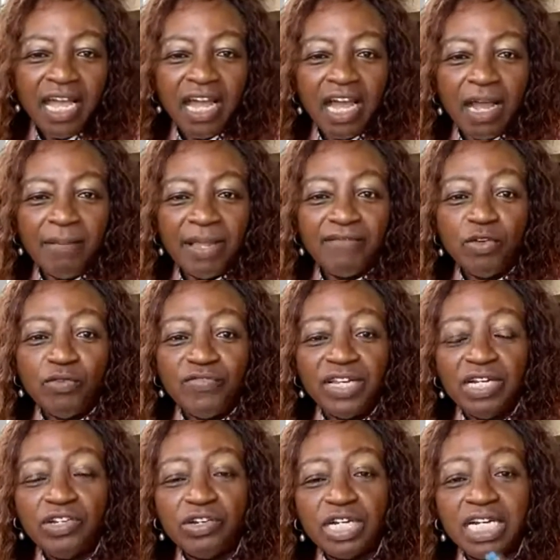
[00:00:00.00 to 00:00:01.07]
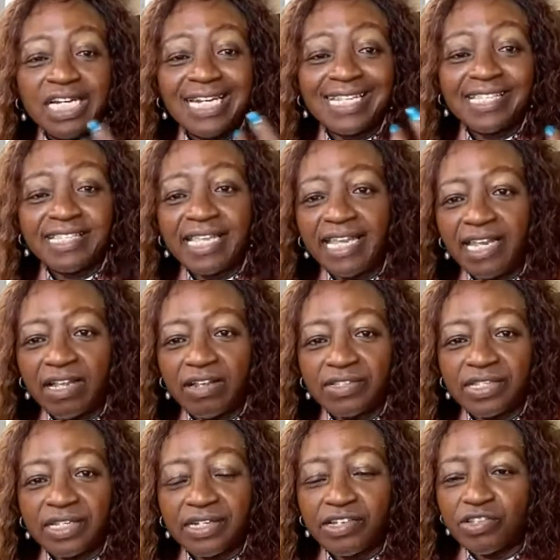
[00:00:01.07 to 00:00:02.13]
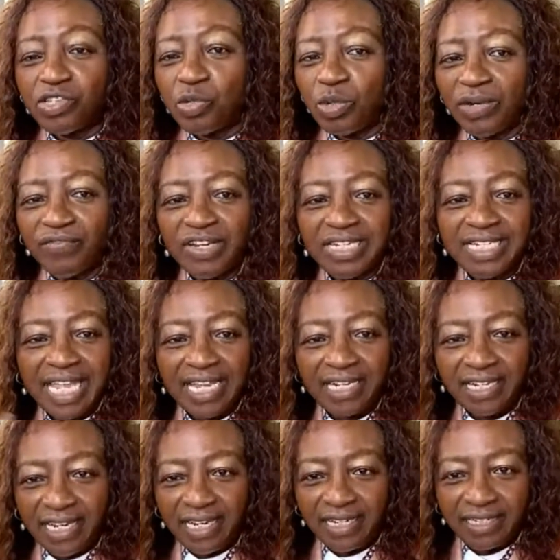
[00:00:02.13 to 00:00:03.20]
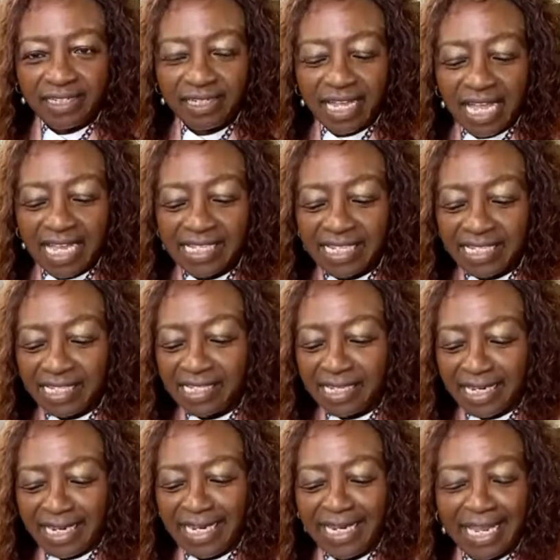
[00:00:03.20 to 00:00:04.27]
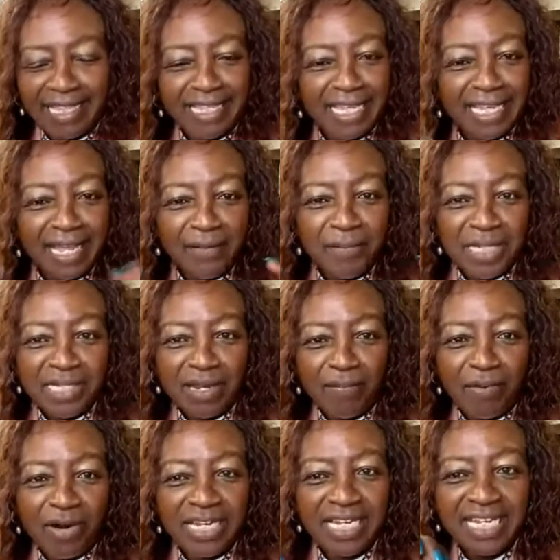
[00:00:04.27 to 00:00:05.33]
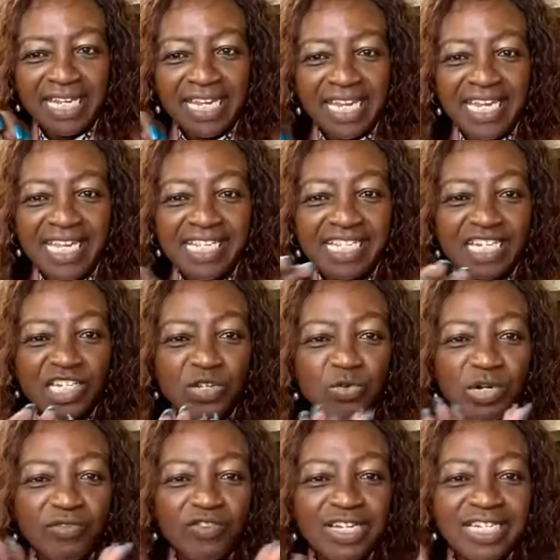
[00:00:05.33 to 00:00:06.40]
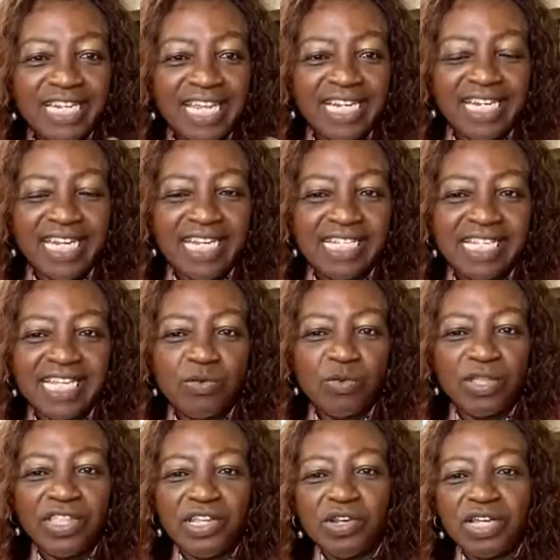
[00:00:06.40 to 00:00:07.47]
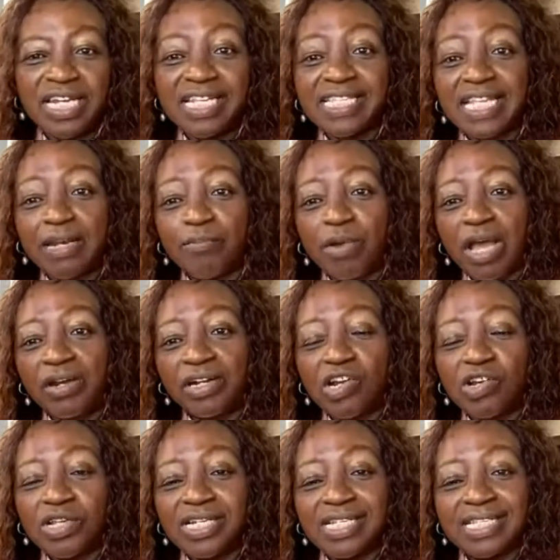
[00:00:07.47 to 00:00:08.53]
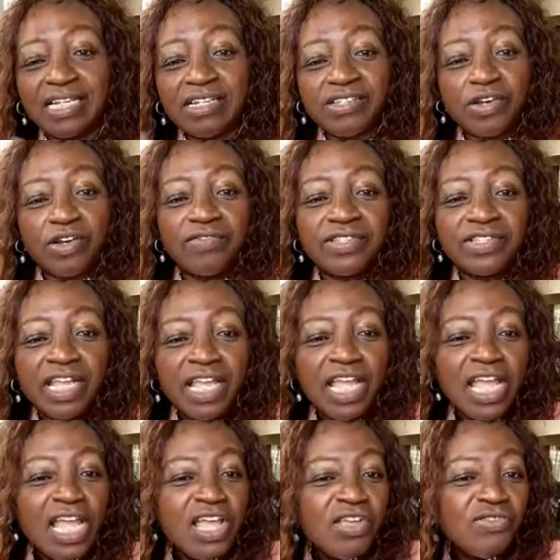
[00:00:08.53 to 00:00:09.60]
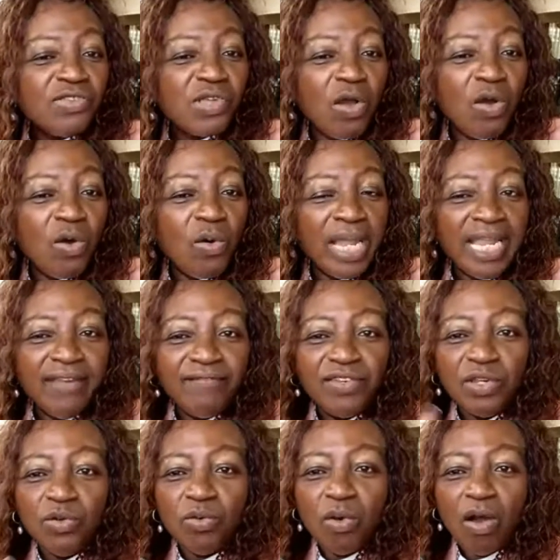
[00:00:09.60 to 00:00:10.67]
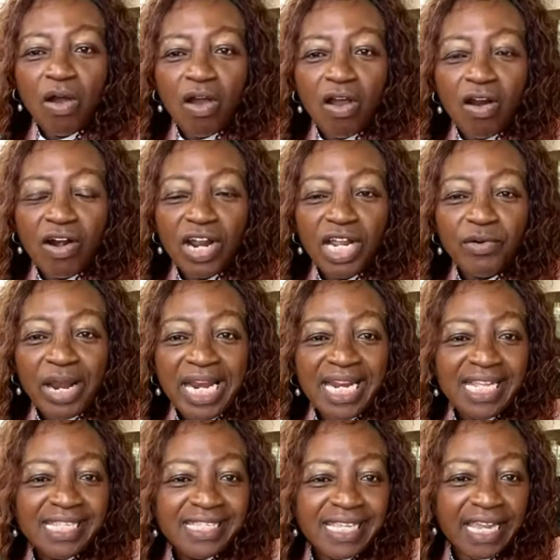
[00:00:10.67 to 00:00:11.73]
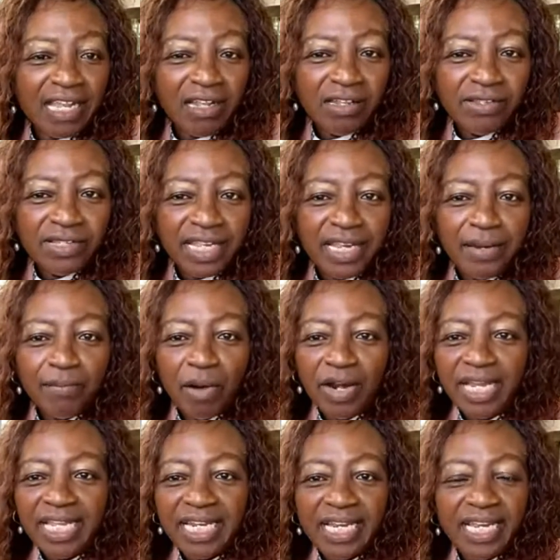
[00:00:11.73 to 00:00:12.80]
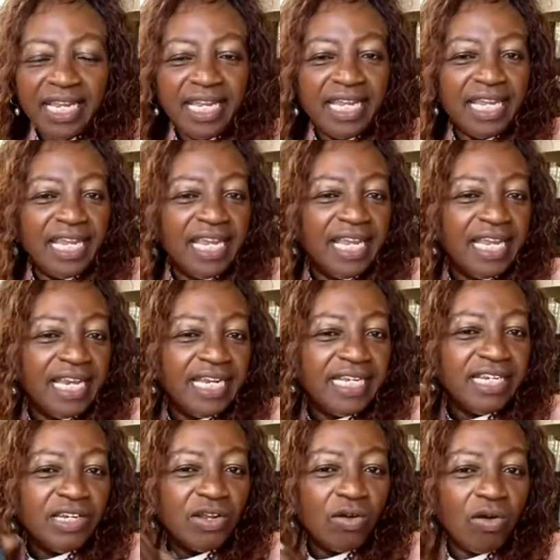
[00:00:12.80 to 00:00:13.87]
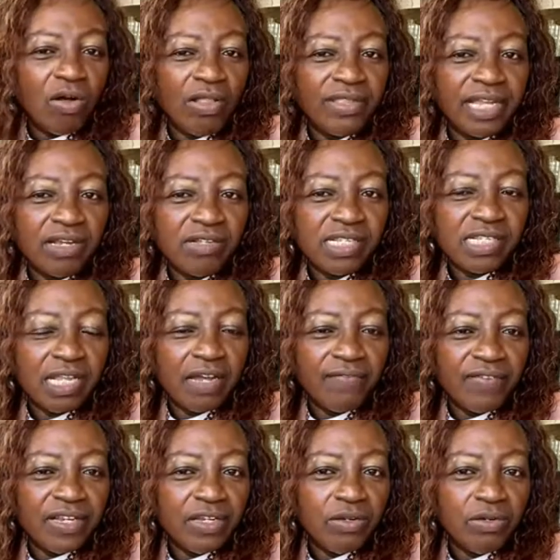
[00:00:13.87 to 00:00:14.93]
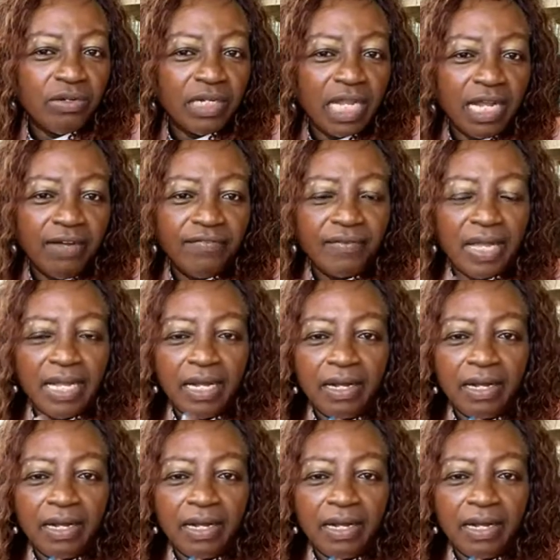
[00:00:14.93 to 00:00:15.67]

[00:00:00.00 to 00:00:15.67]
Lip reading: If you feel you're good at sales, there's two different techniques, guys. This is the key. I think I missed that part. The key is the two different techniques in whether you're going to sell a product or you're going to sell a service. So if you are great at sales and marketing and, you know, all that good stuff, and you love